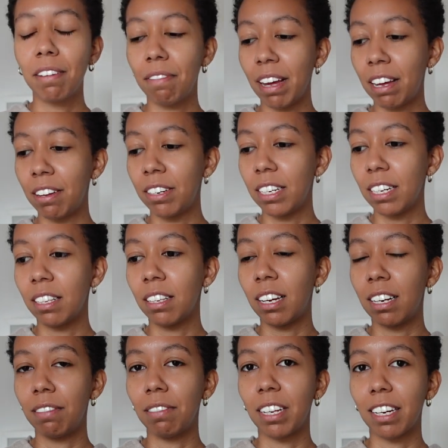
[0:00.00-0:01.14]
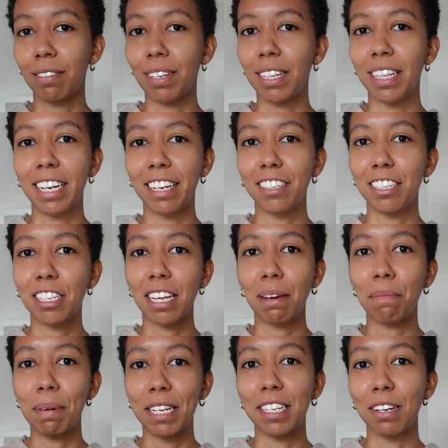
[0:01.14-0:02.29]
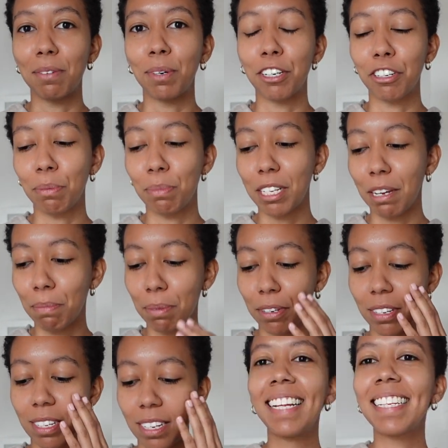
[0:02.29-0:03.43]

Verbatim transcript: found a lot of luck with their just like basic wardrobe staples.